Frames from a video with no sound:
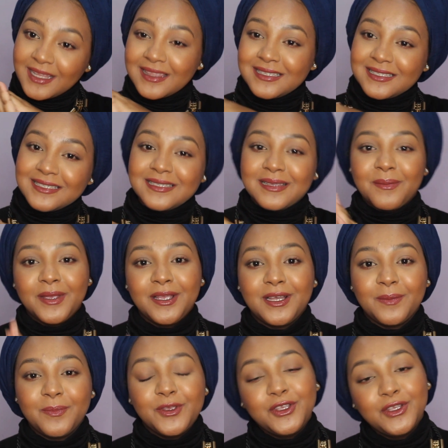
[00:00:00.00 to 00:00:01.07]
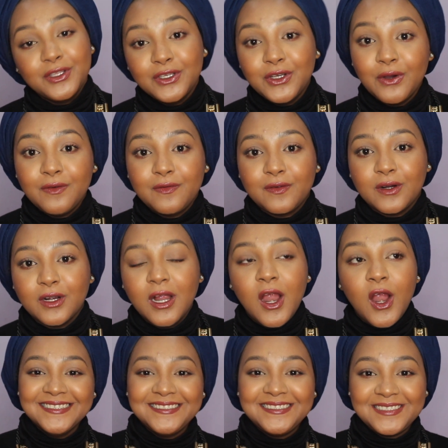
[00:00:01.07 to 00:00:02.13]
This is the makeup you'll go for.
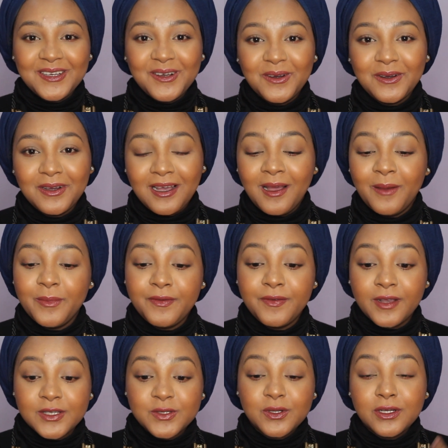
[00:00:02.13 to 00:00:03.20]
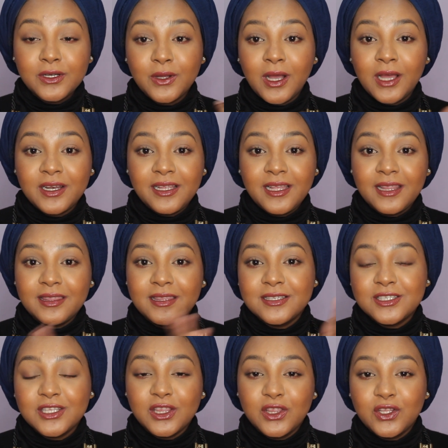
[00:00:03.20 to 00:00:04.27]
So if you guys want to know how to get
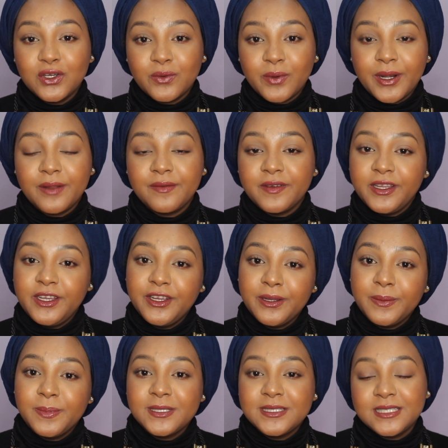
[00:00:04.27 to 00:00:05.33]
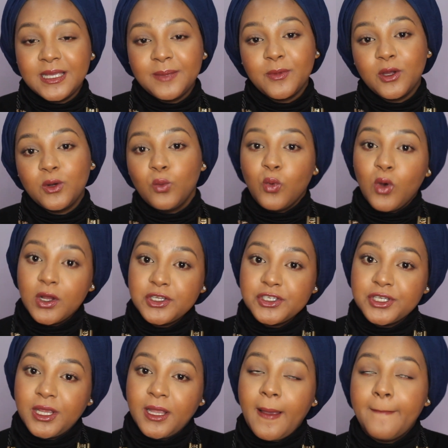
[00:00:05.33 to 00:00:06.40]
this look right over here, please keep on
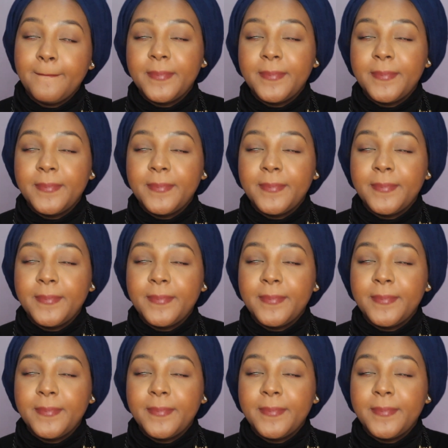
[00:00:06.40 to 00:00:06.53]
watching.